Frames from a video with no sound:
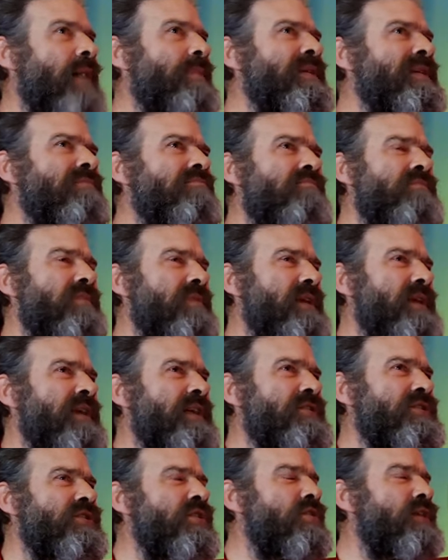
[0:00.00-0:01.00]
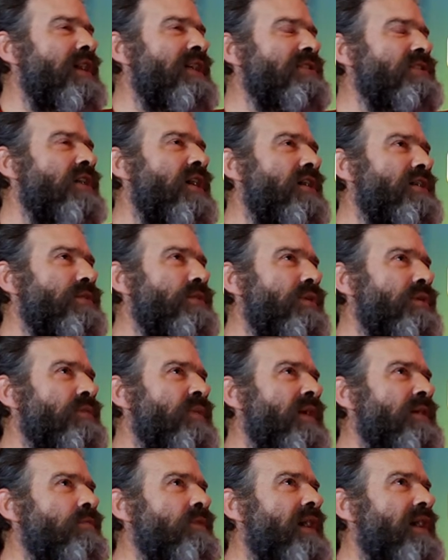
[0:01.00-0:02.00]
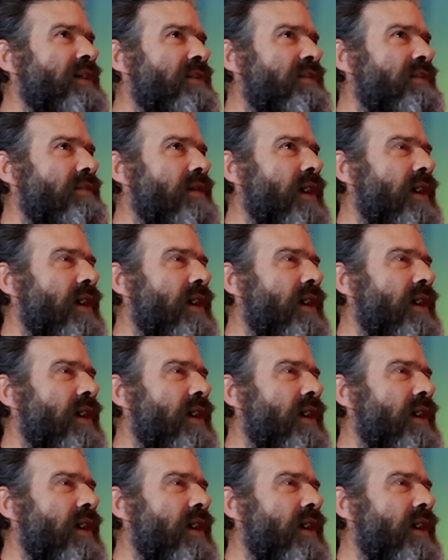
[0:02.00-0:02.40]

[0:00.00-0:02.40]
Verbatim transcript: I mean, it's not like it's hard to explain why